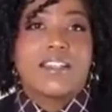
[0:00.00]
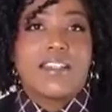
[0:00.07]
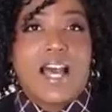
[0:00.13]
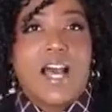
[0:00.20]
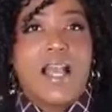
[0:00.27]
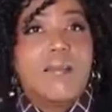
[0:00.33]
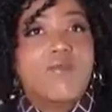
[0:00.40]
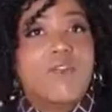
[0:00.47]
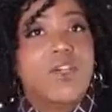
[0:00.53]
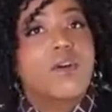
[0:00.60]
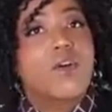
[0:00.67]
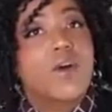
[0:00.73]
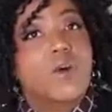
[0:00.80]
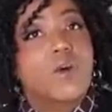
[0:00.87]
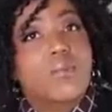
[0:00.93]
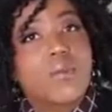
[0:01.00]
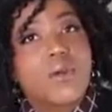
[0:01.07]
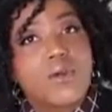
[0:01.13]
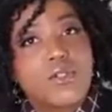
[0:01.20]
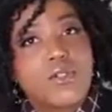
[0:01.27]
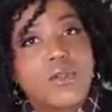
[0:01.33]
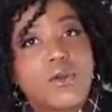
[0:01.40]
time for your own
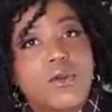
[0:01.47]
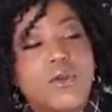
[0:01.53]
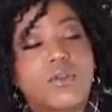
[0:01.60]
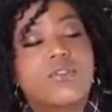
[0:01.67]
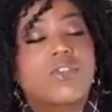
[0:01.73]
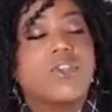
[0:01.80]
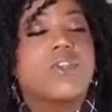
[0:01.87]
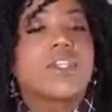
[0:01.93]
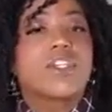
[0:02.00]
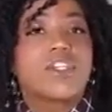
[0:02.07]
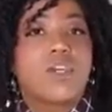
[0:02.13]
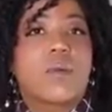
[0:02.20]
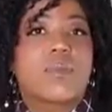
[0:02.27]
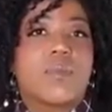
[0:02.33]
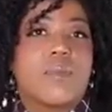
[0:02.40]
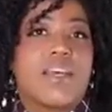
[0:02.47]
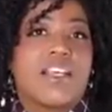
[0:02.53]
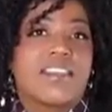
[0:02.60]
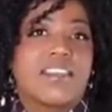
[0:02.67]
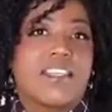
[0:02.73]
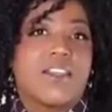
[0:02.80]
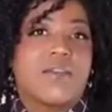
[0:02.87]
personal growth so you can show up the
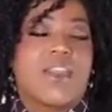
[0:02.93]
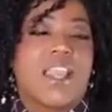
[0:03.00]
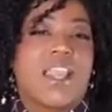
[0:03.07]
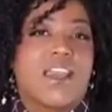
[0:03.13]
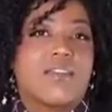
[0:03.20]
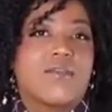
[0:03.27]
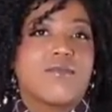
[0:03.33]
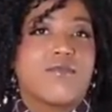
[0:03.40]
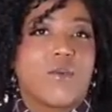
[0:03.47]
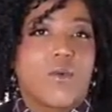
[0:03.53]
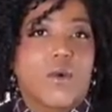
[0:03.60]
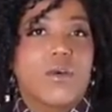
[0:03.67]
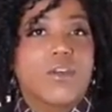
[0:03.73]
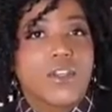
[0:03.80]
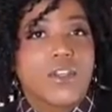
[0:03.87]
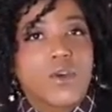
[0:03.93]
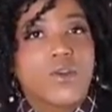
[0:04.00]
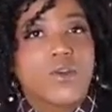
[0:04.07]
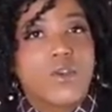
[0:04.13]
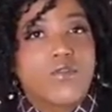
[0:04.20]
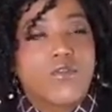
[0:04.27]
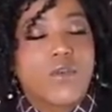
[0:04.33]
best that you can for
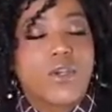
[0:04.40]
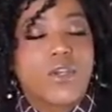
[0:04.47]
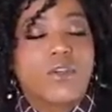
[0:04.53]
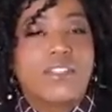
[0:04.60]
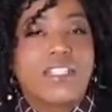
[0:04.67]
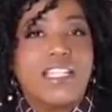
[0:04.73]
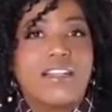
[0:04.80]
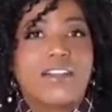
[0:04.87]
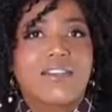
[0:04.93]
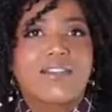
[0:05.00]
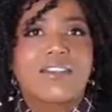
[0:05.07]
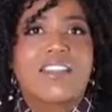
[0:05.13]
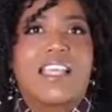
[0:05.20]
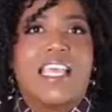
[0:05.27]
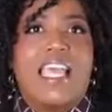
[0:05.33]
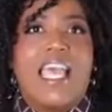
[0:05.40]
your leaders.